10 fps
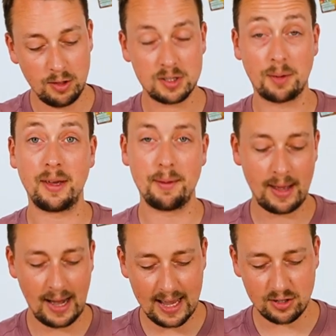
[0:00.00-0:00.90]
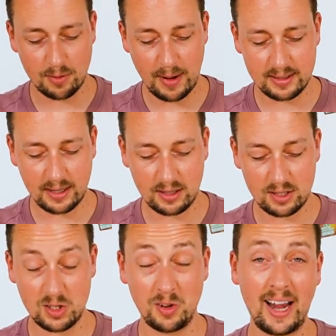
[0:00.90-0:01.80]
use something a bit less dramatic,
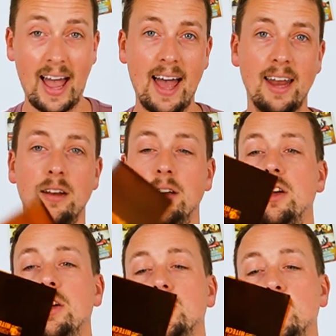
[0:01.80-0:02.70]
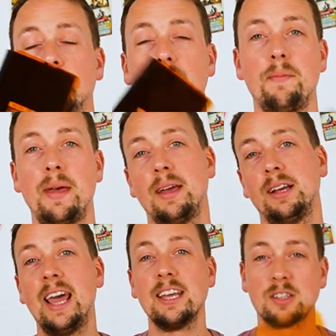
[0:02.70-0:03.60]
so you can sort of
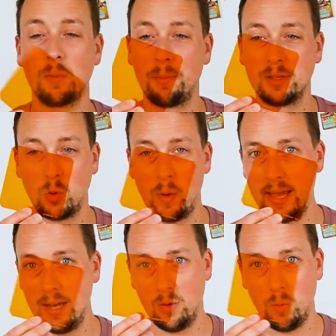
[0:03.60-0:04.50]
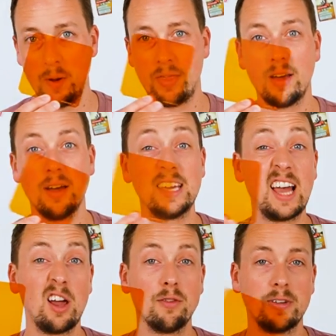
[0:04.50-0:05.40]
hit somewhere between with a, a
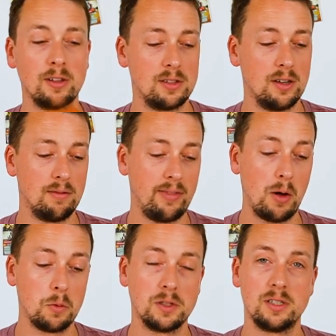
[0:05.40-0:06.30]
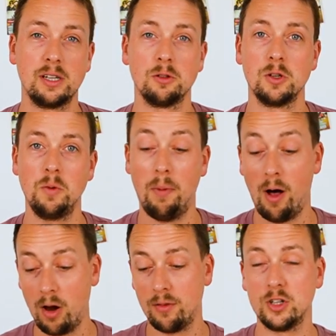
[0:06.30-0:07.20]
yellow filter. That will still do
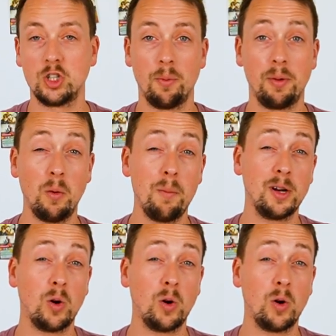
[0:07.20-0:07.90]
part of the job, but it won't be